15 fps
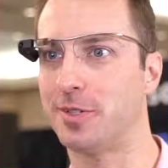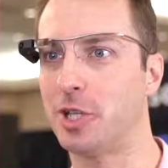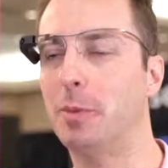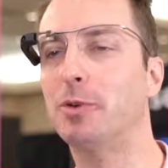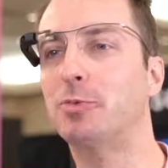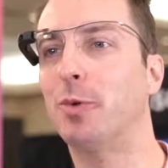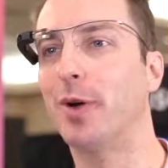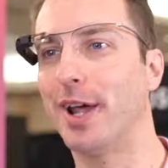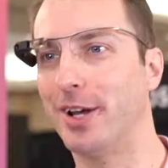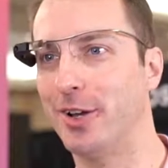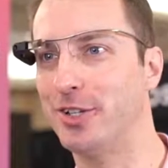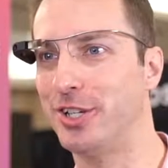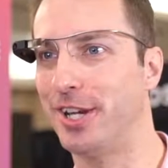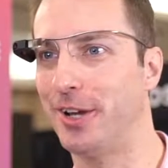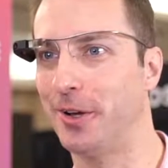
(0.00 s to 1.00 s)
so much more
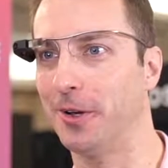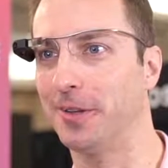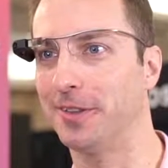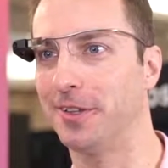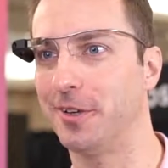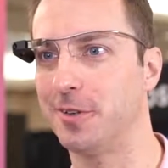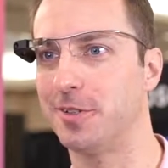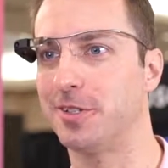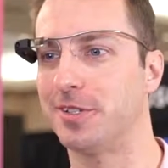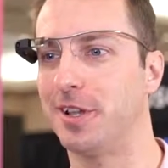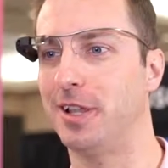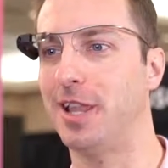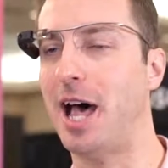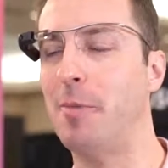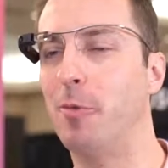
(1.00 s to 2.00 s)
energy here. There's
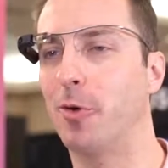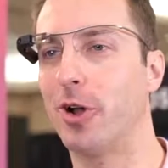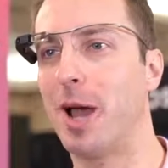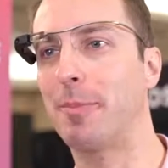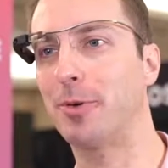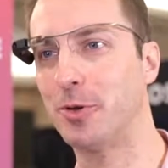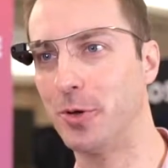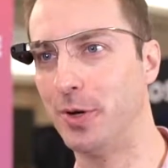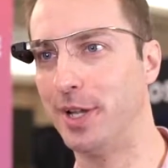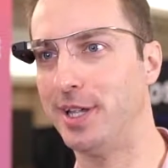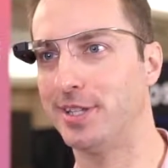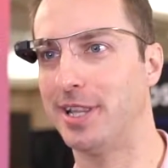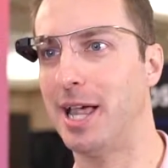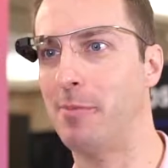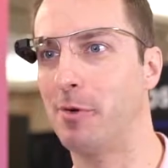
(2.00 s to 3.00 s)
a lot more
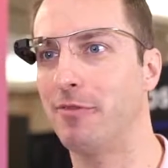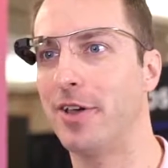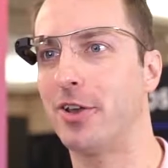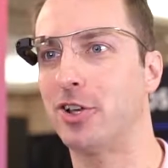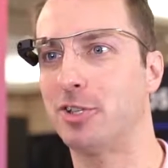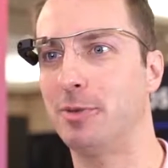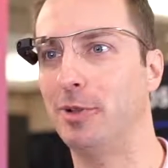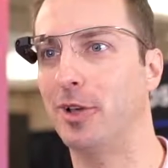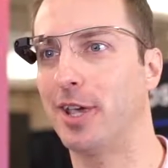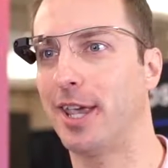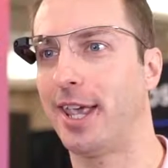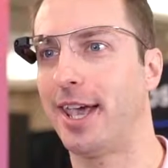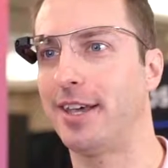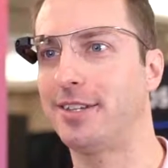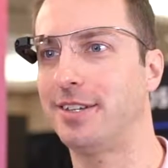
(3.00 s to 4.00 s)
opportunities, a lot more vendors to be
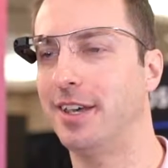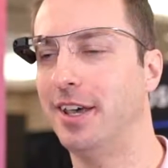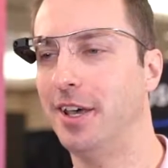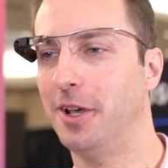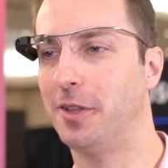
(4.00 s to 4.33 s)
looking at.